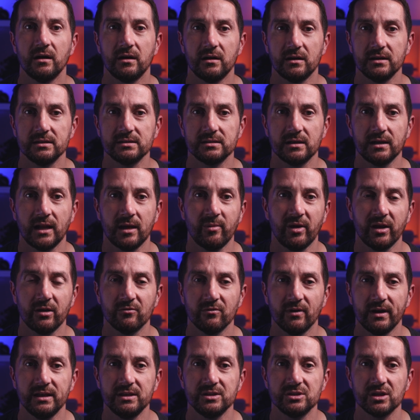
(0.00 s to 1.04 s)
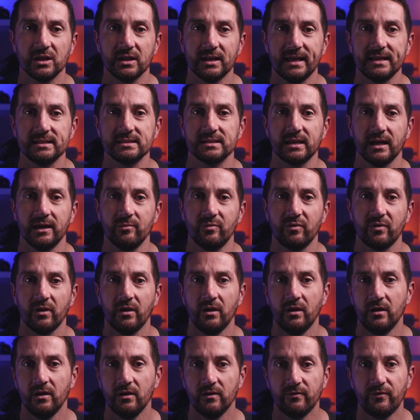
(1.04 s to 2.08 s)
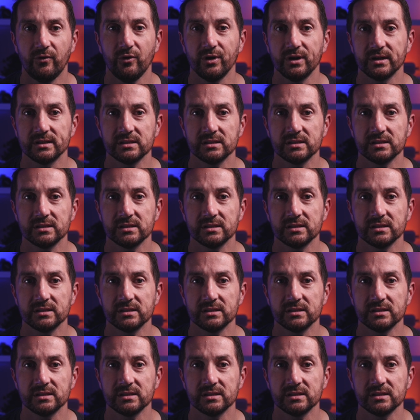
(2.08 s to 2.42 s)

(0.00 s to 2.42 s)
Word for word: high dynamic range landscapes. For